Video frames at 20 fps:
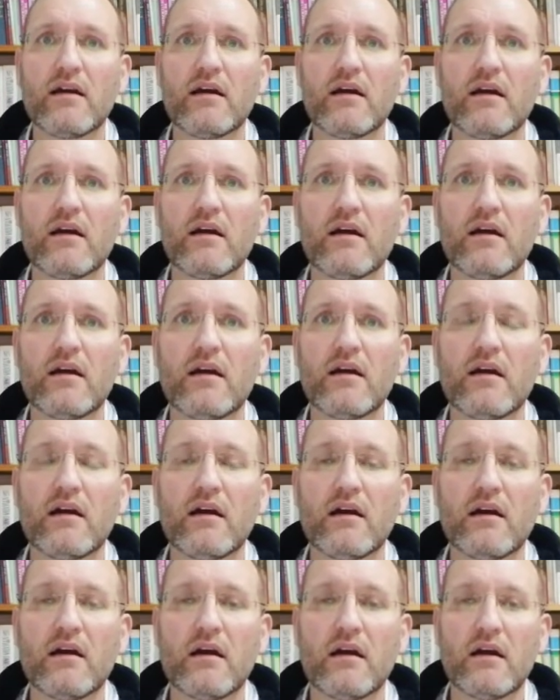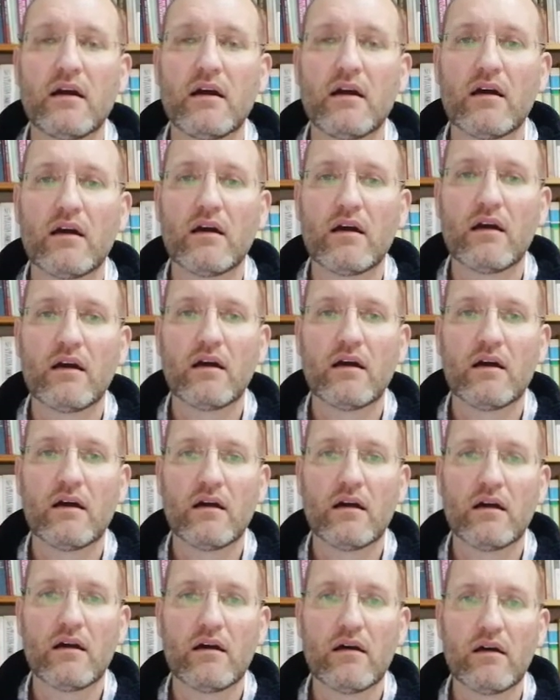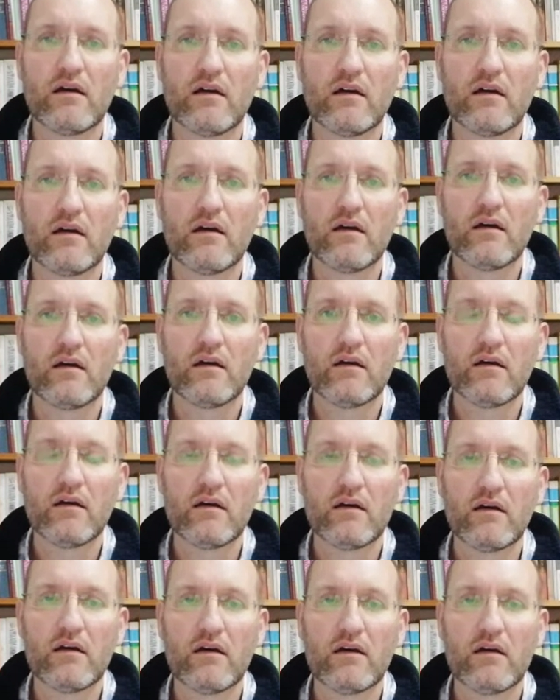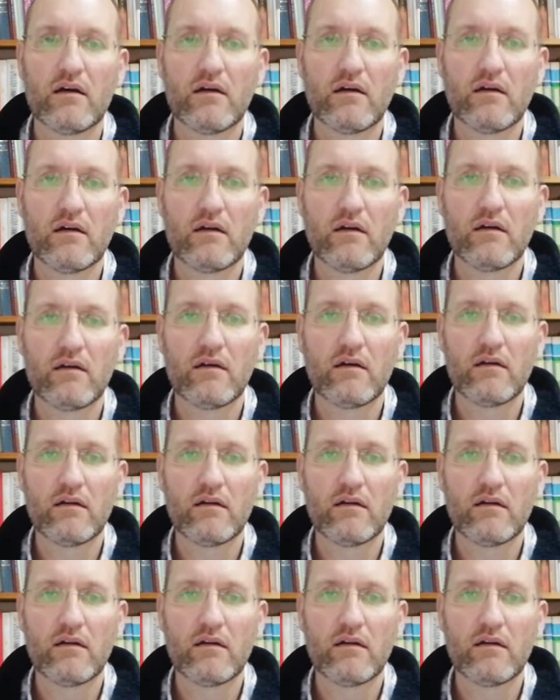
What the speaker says: Nothing is said.